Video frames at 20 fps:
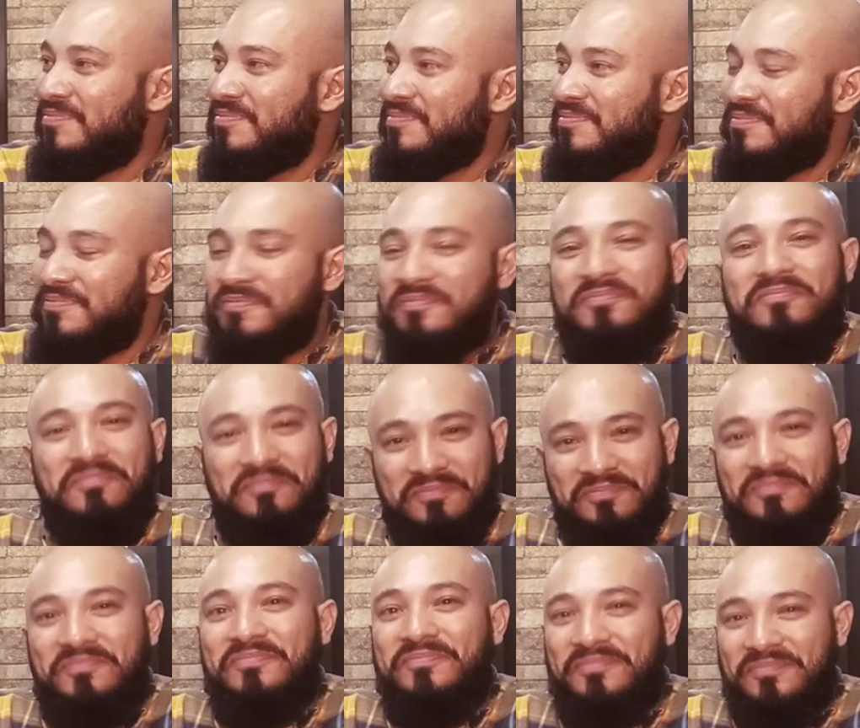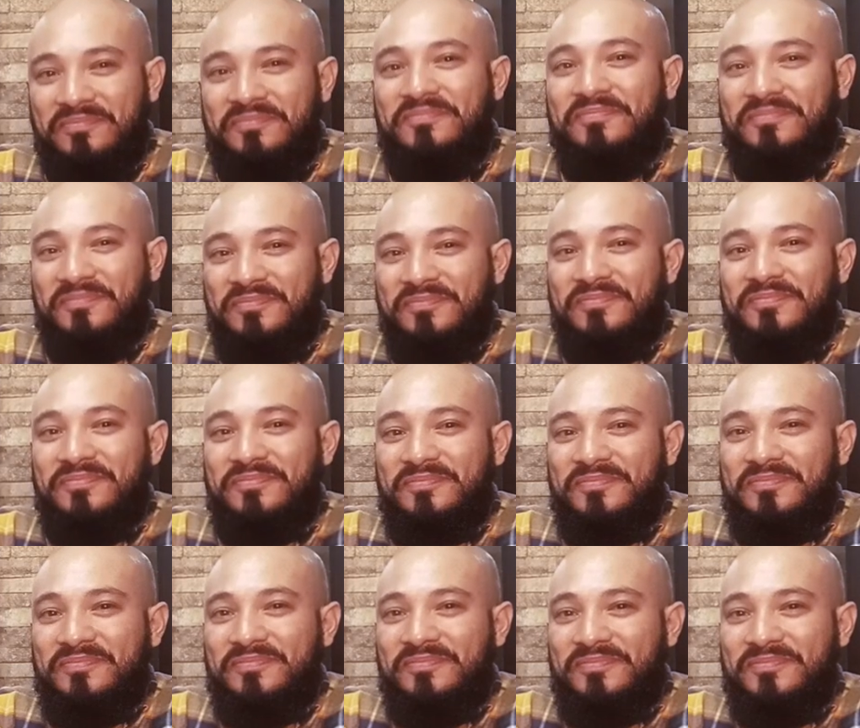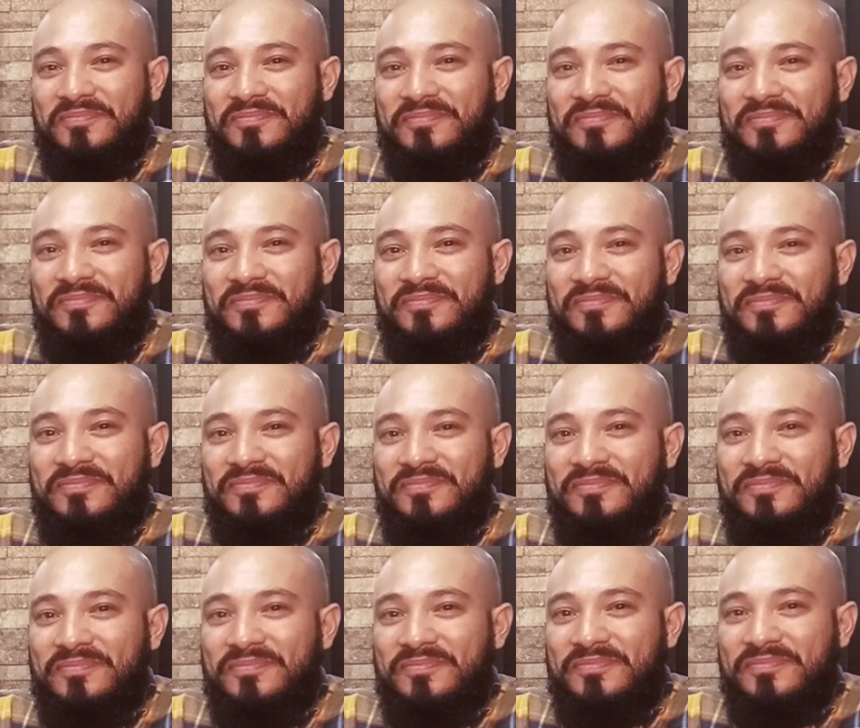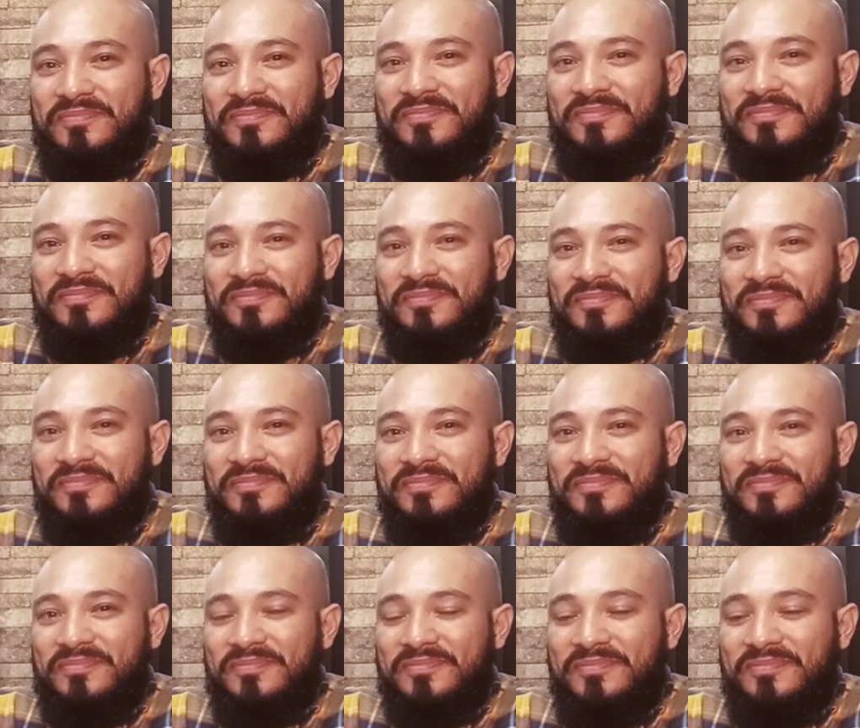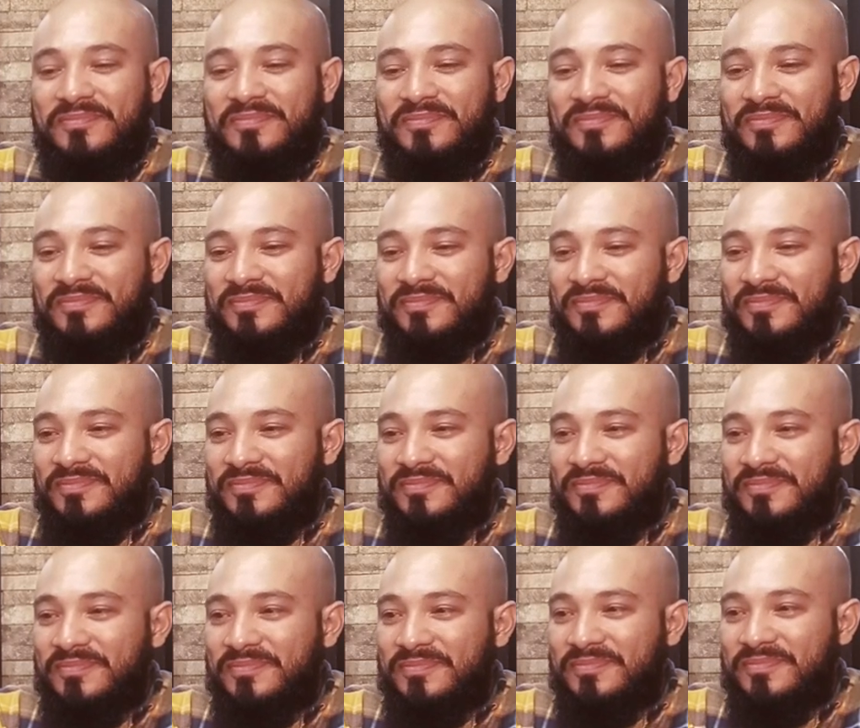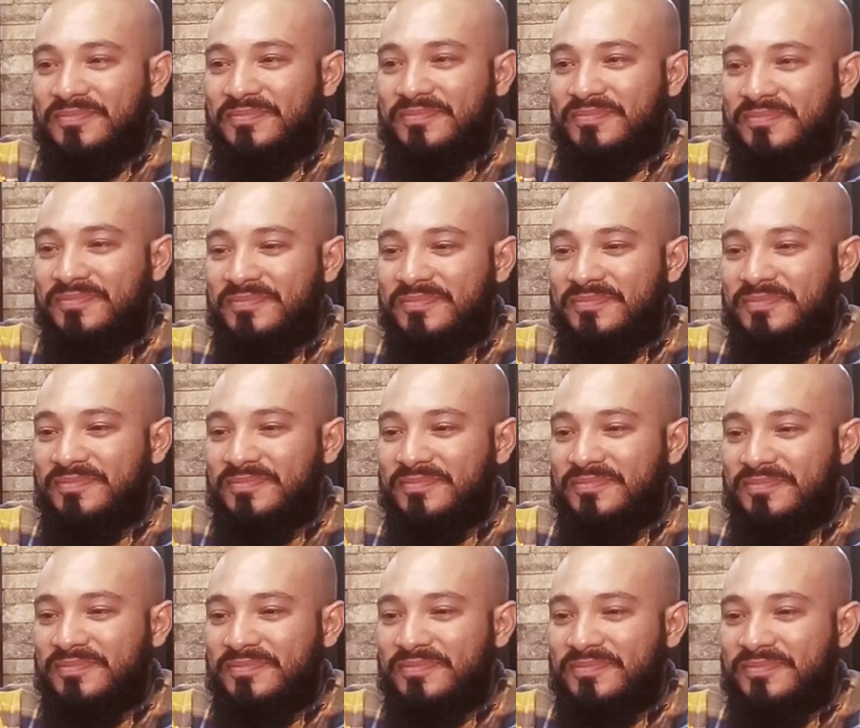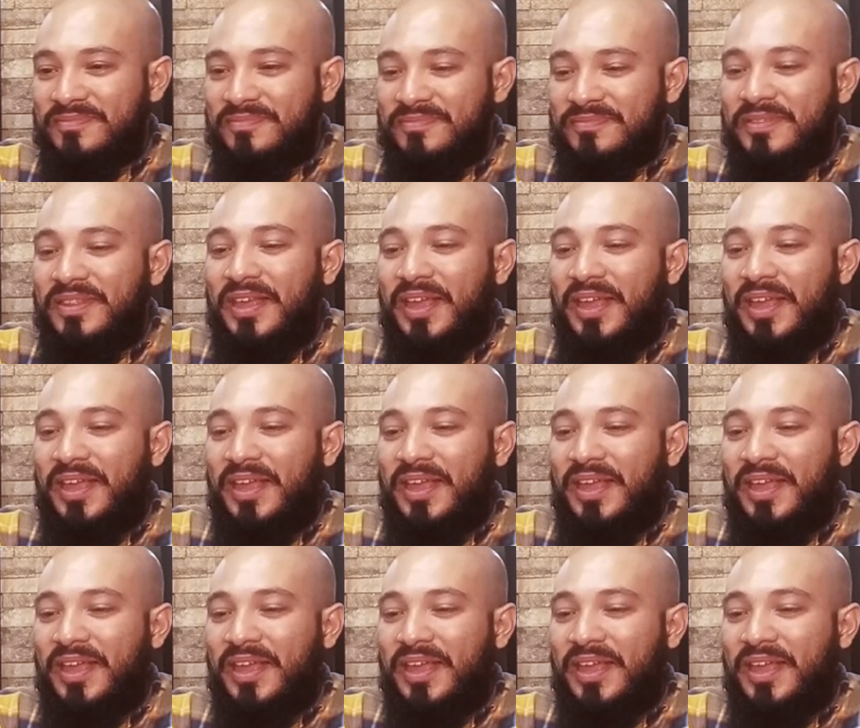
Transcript: The person shown says nothing.